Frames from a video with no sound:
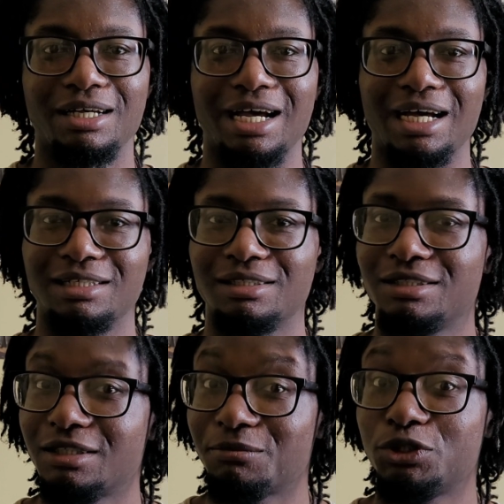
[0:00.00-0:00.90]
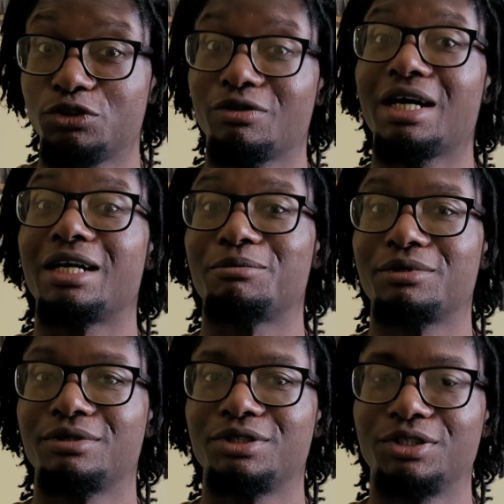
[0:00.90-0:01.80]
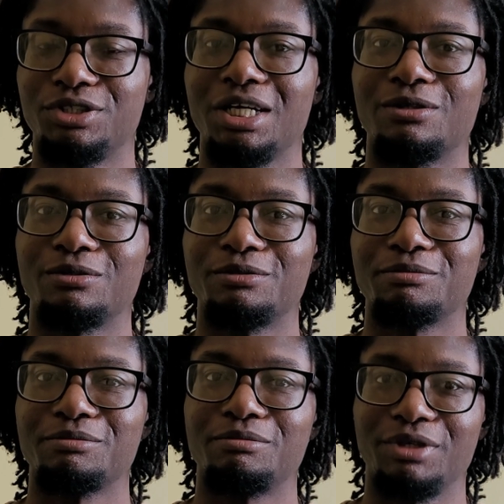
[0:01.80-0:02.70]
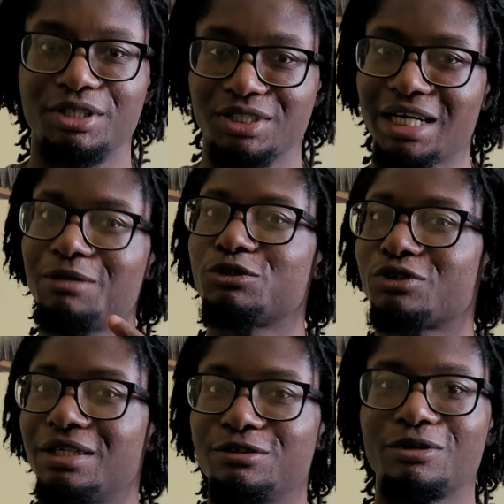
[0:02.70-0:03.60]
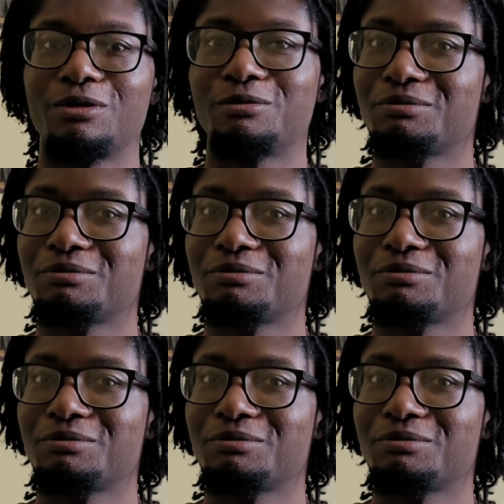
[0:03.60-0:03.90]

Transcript: and subscribe to the channel because I am trying to grow,